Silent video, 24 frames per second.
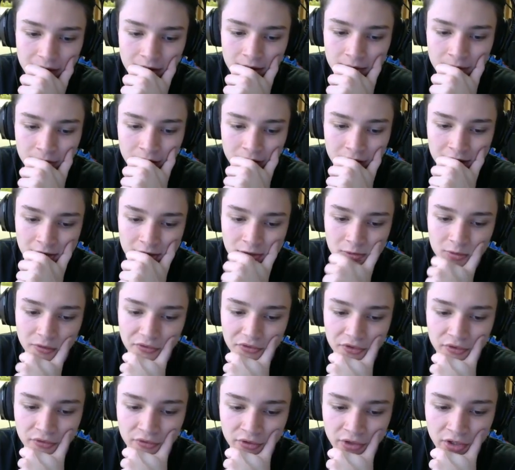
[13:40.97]
But Swift
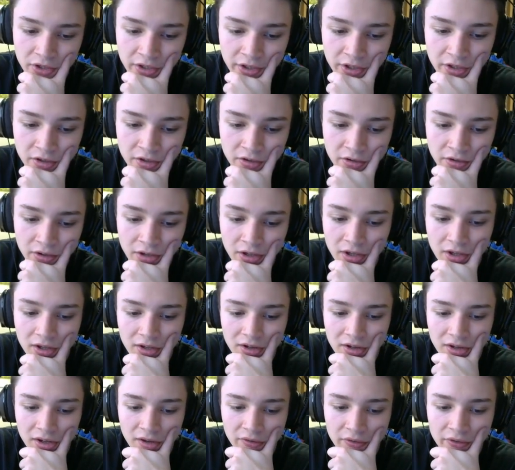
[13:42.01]
are really good,
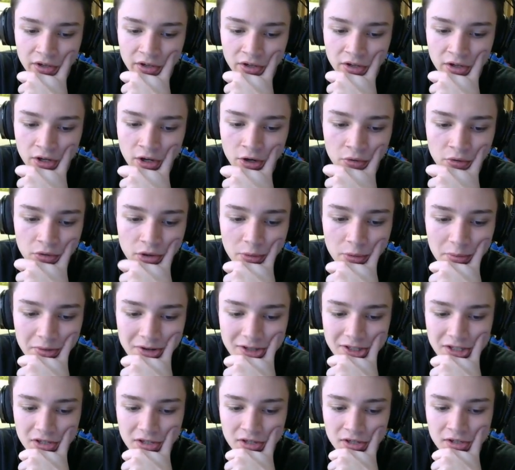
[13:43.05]
if you didn't know. Nobody's
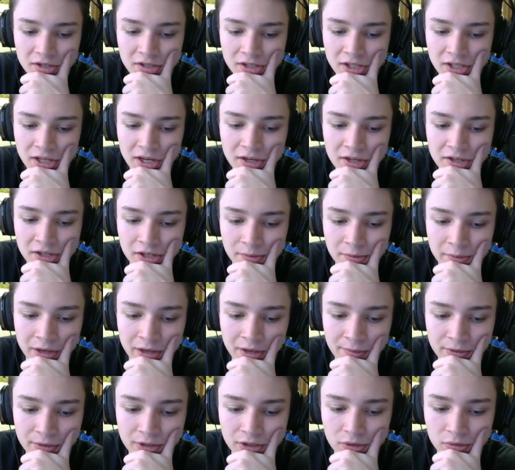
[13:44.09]
hitting an insane
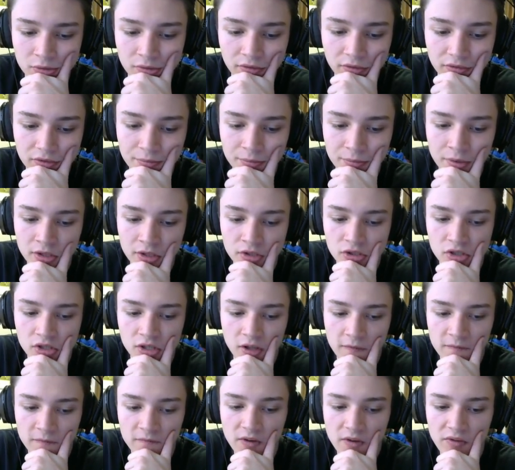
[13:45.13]
DPM on Swift, but just
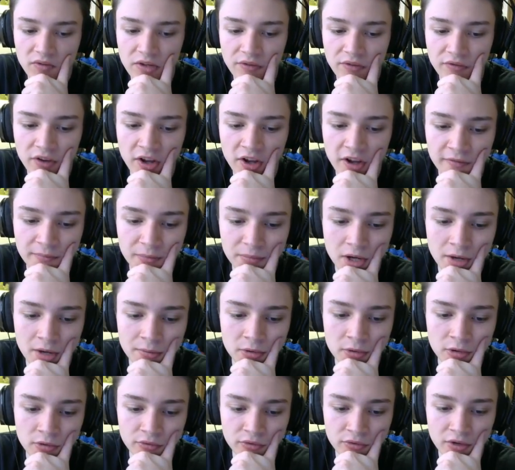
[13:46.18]
like 55 bot
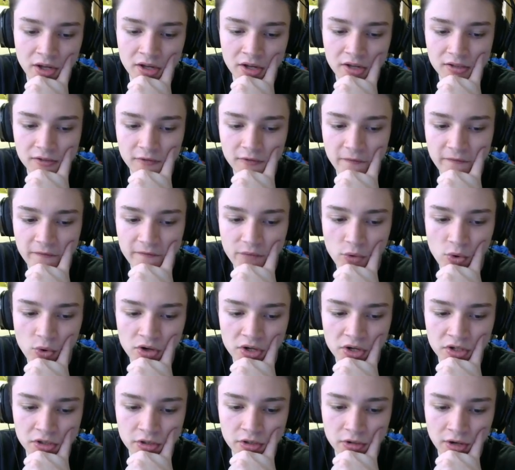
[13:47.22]
mode frags,
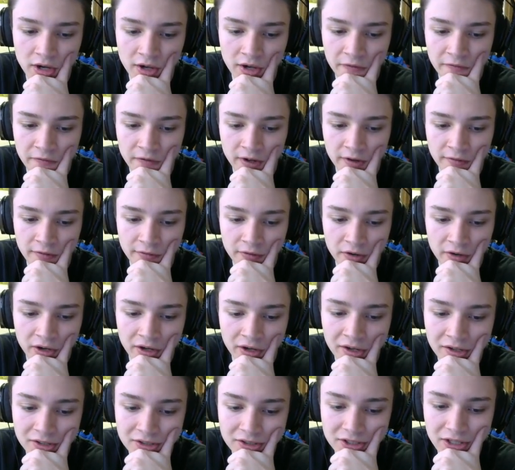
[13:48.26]
42 high 5
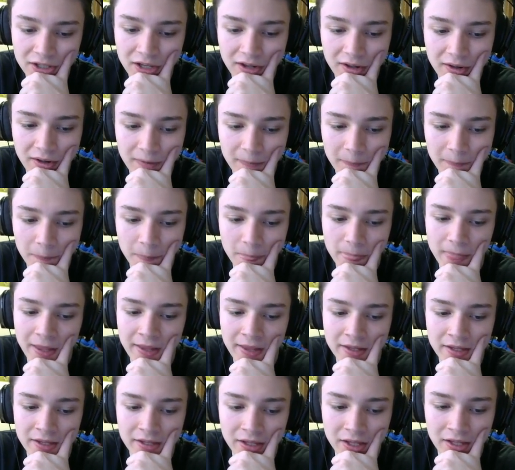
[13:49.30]
frags. And
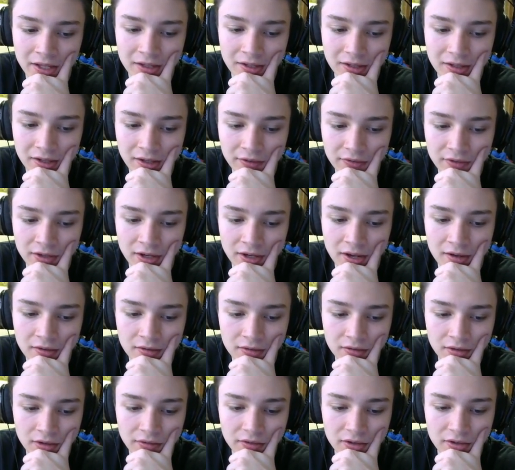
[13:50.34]
then, like, even
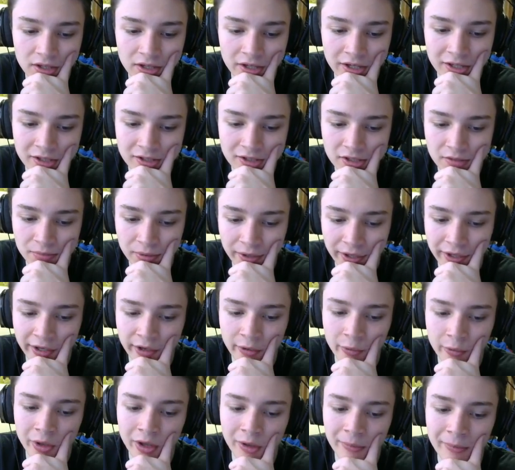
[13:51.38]
Yite's
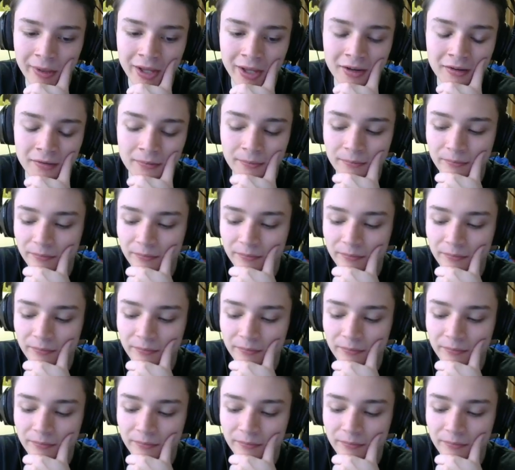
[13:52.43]
playing well, man.